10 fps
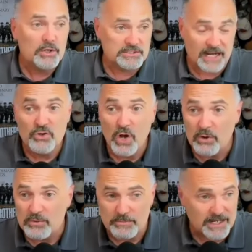You know, who
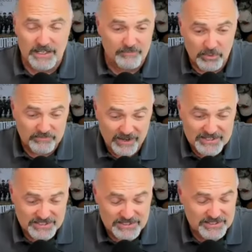knows? It's mobile
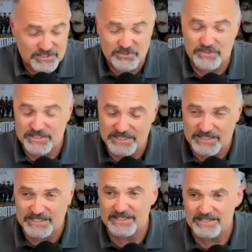device insurance in
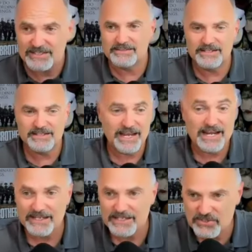the sense that the
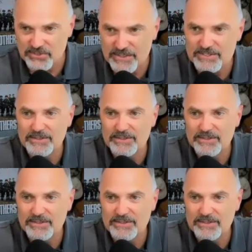data insurance,